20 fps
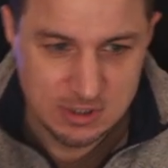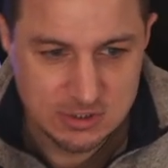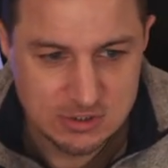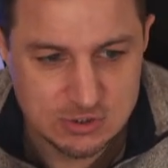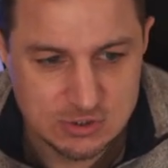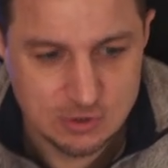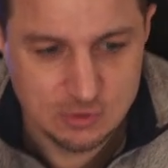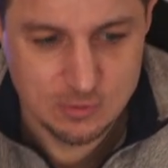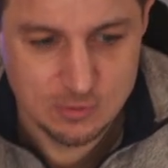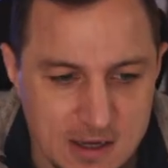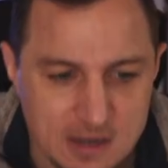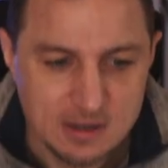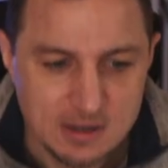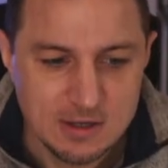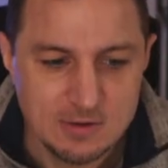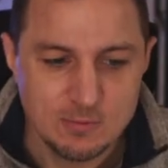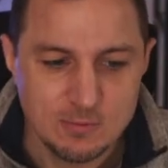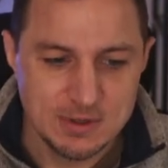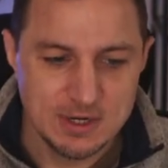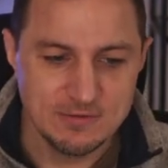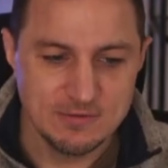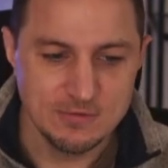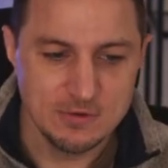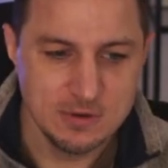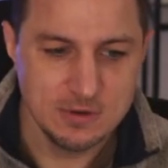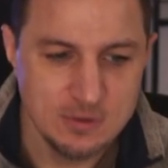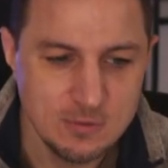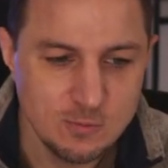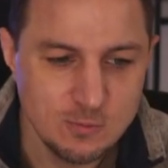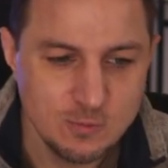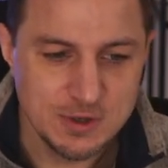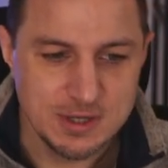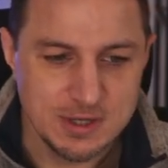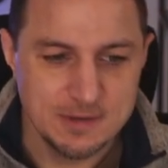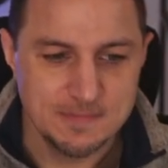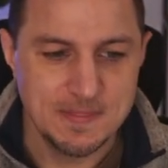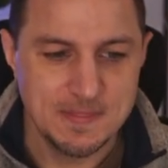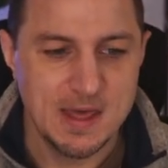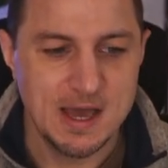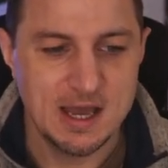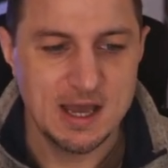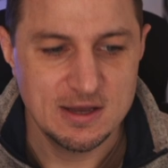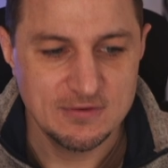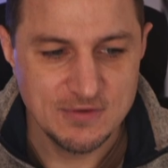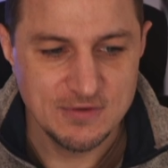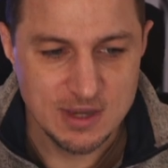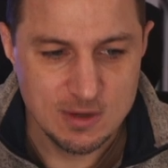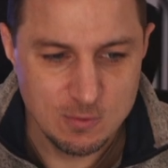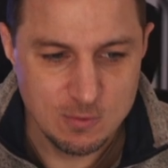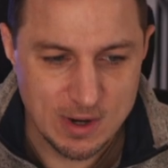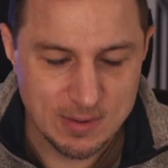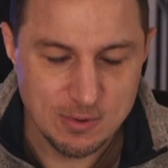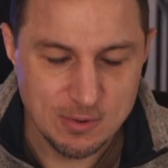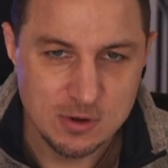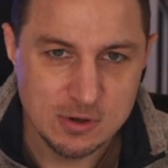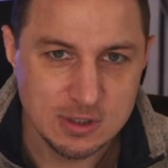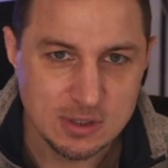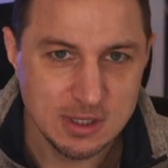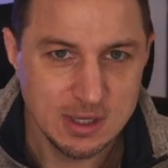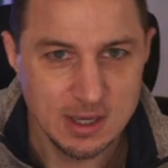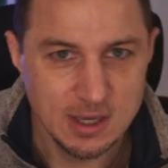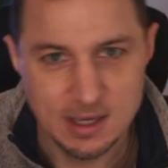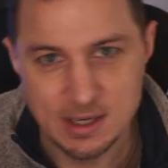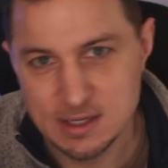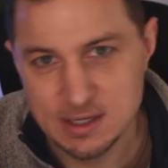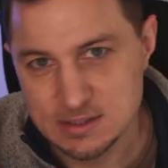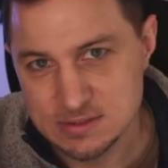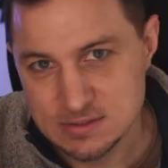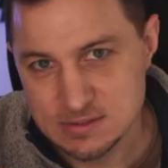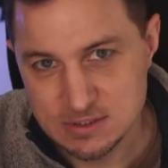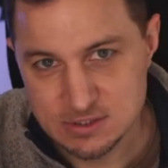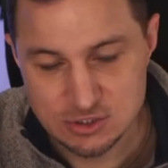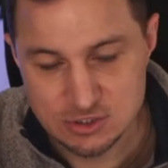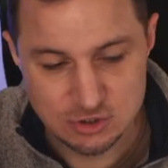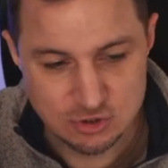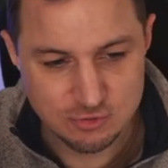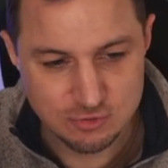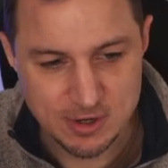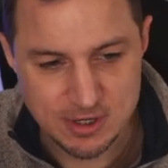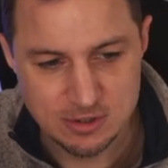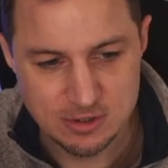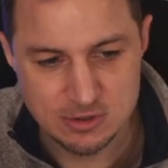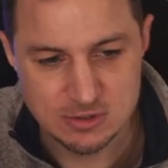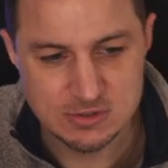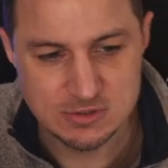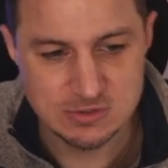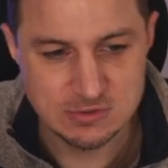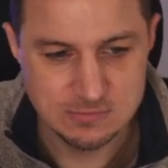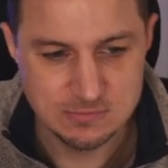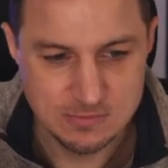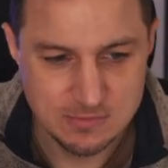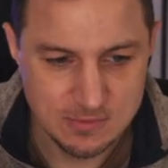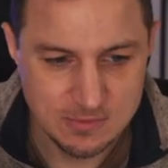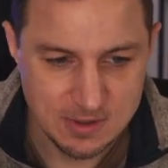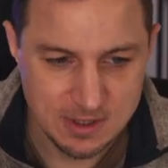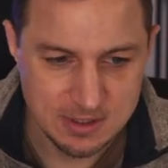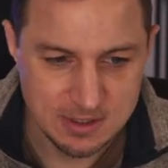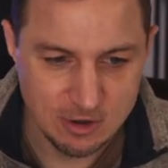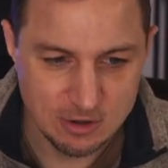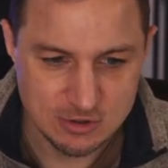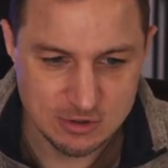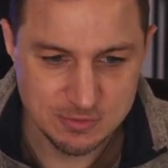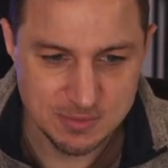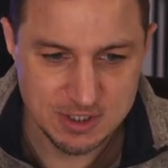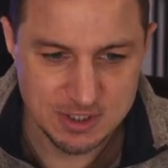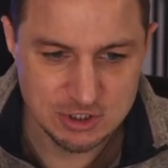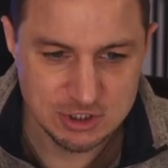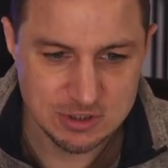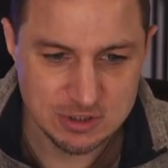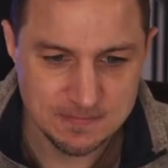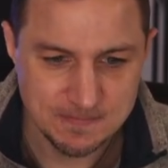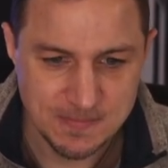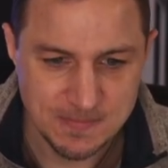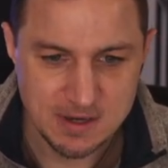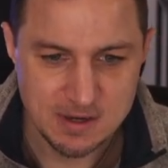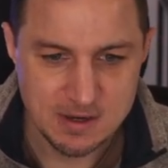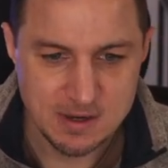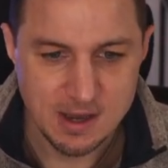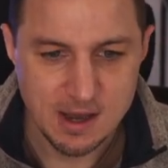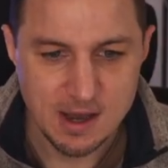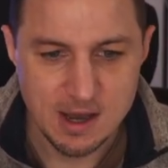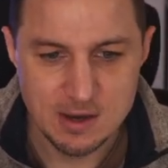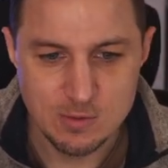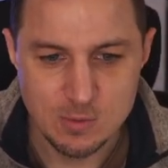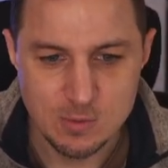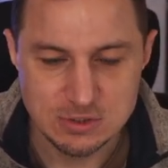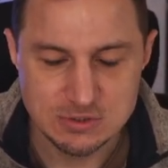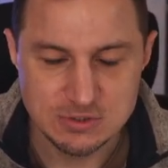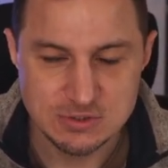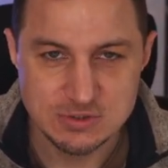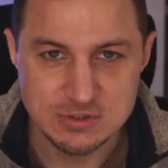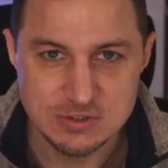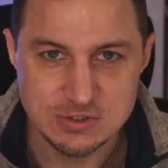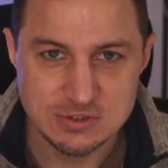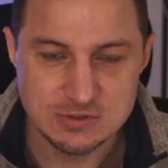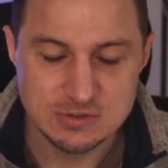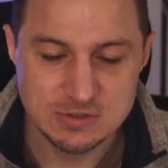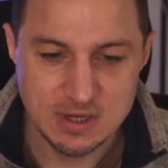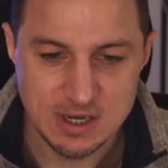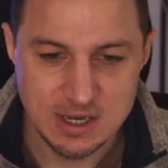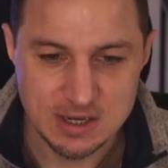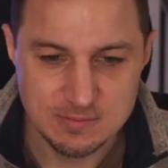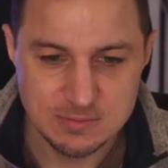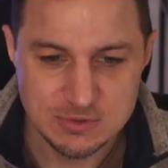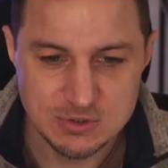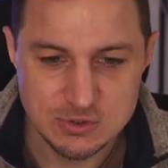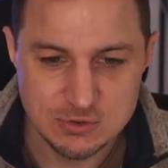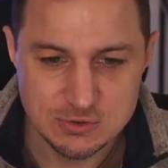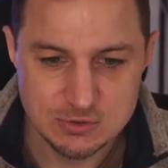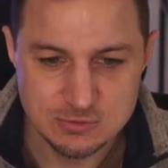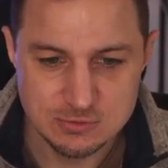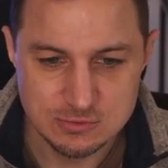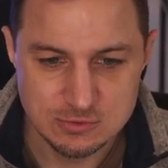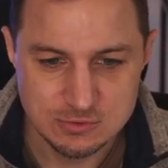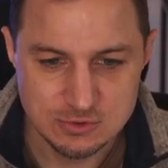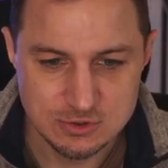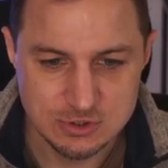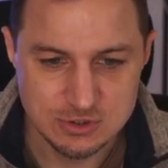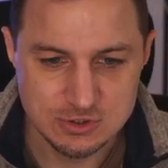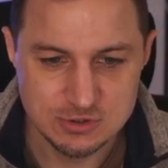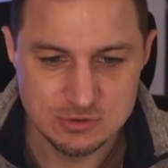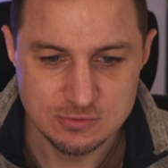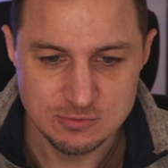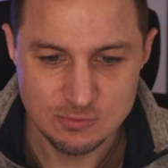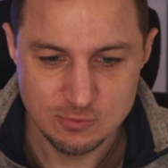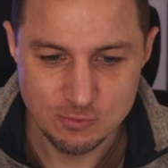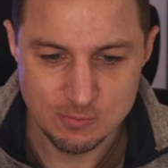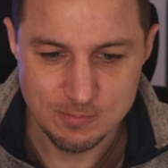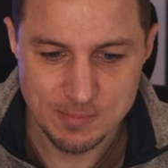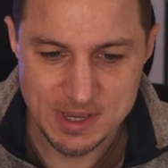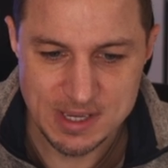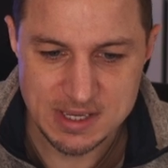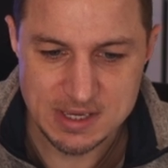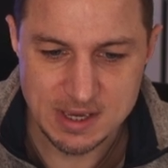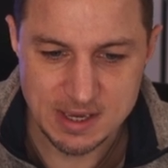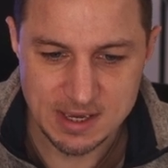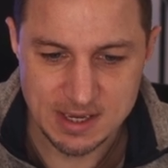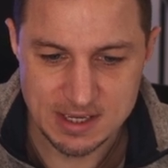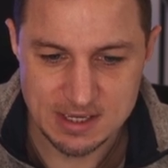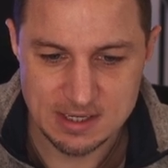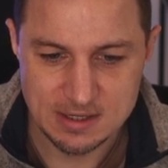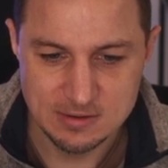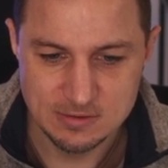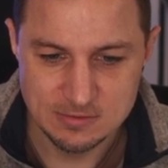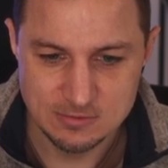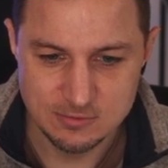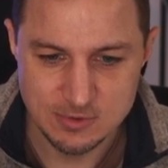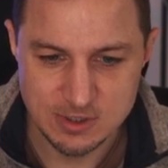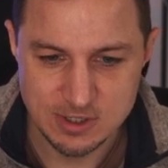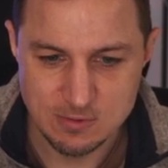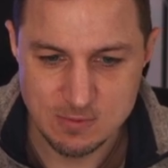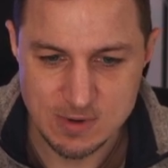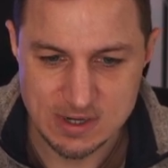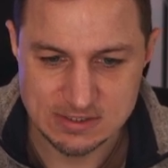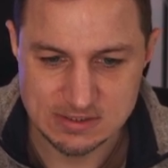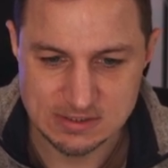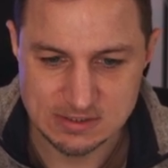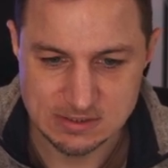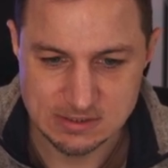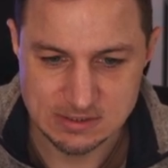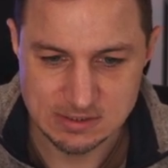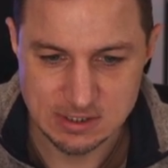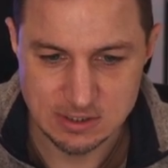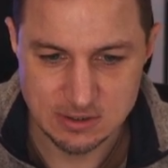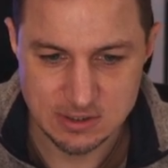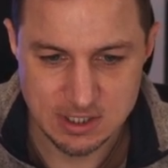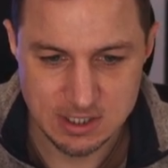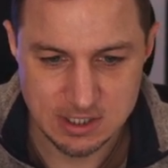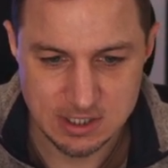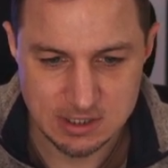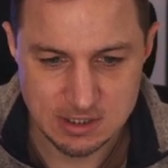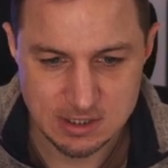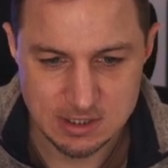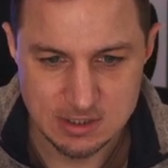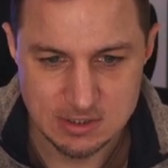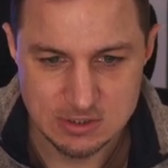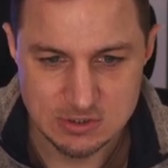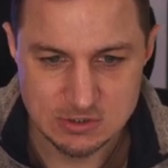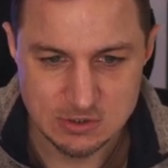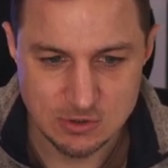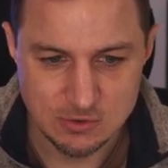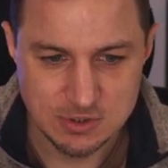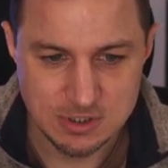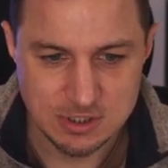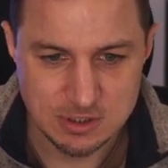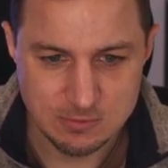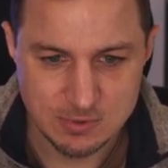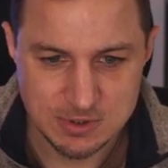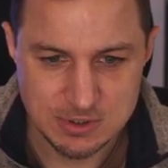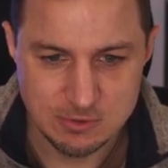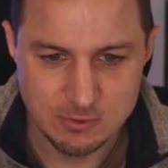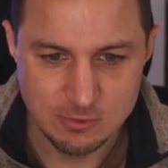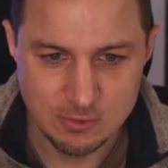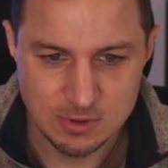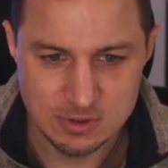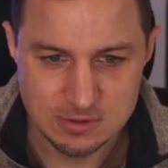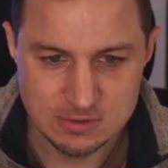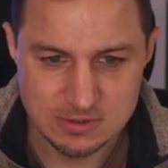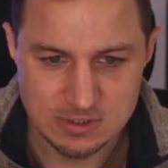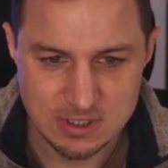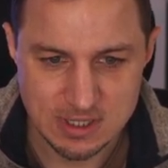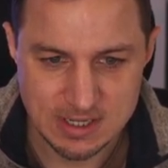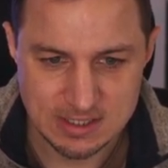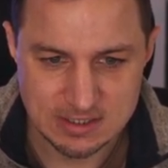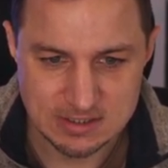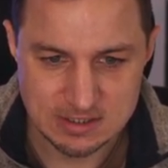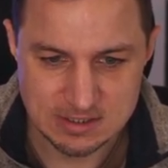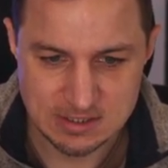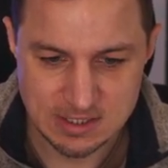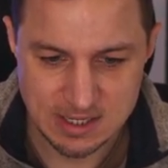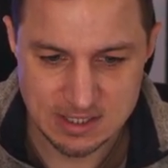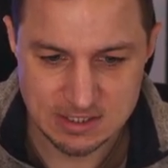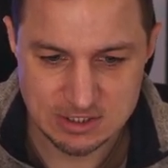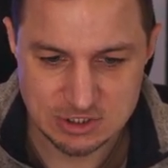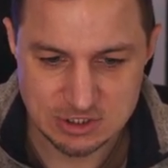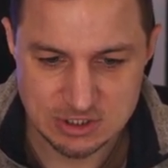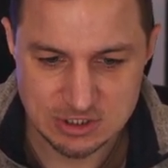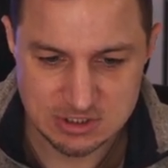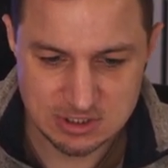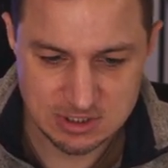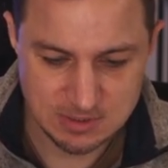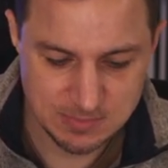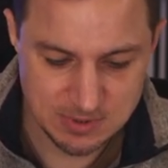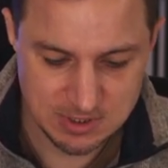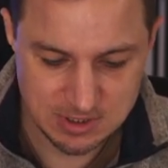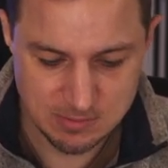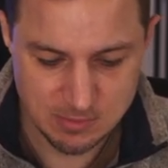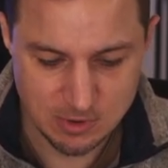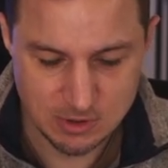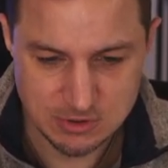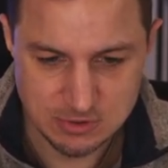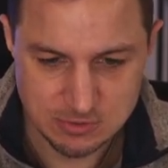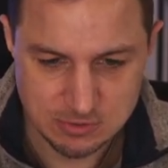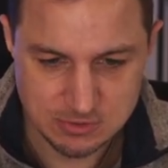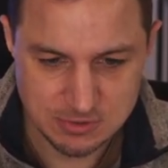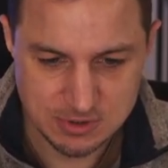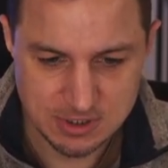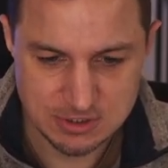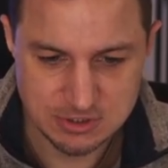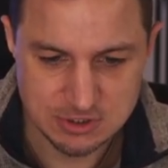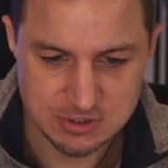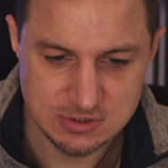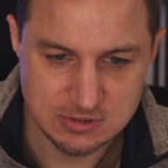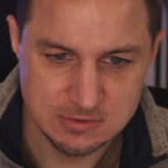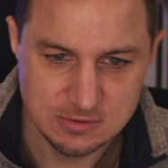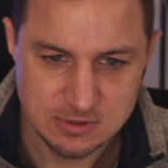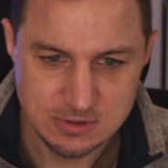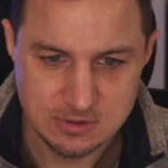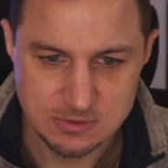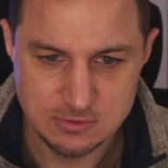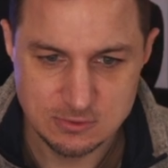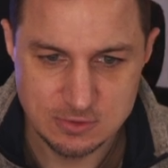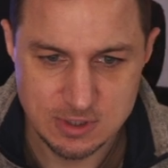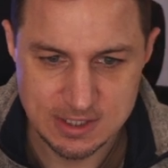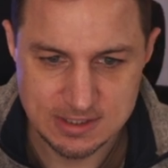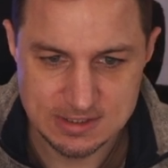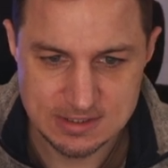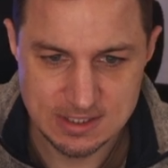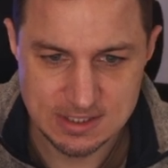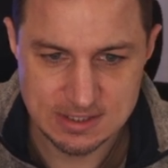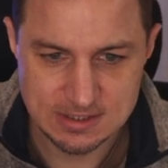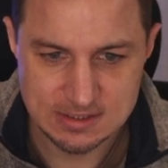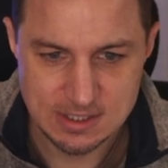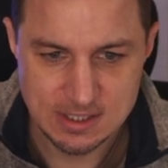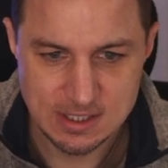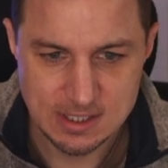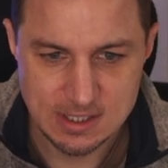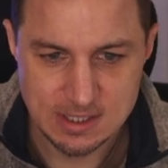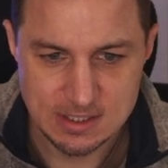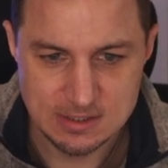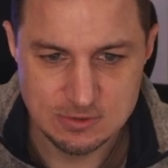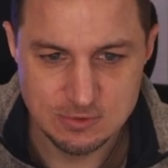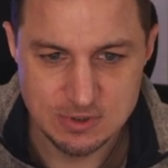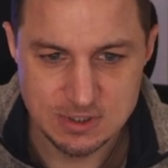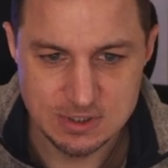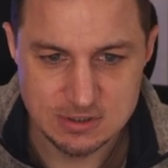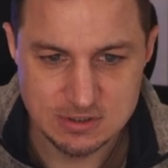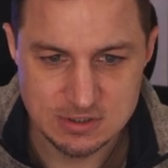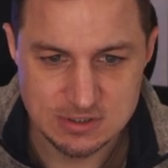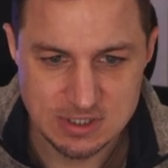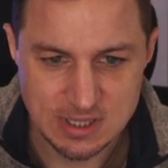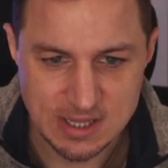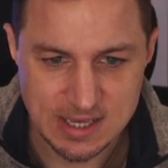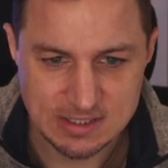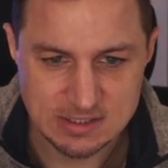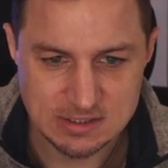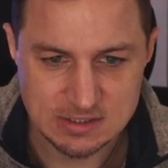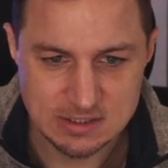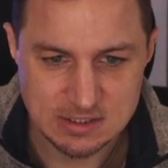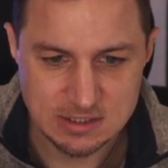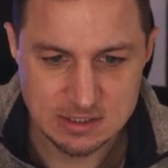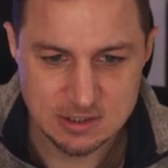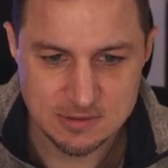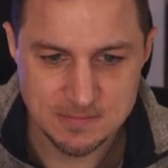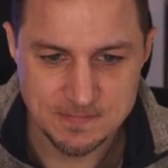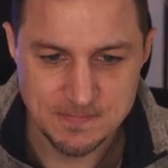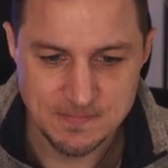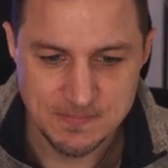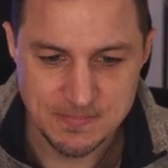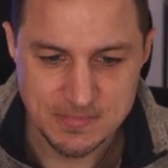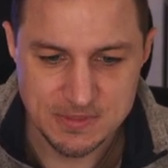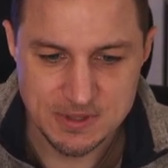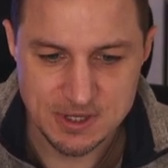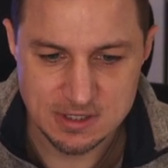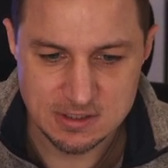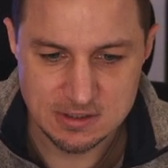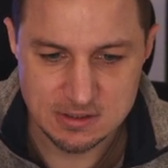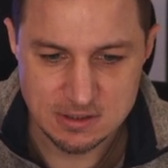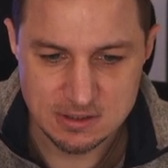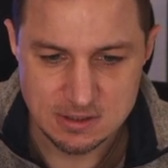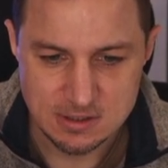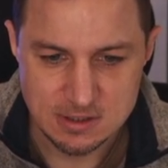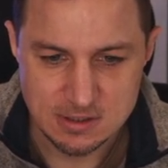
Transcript: So Whenever we have a webhook and it triggers an automation, I want this time to just make a request. Okay, so here when you select HTTP module, you can just do like that and you can select it here. Then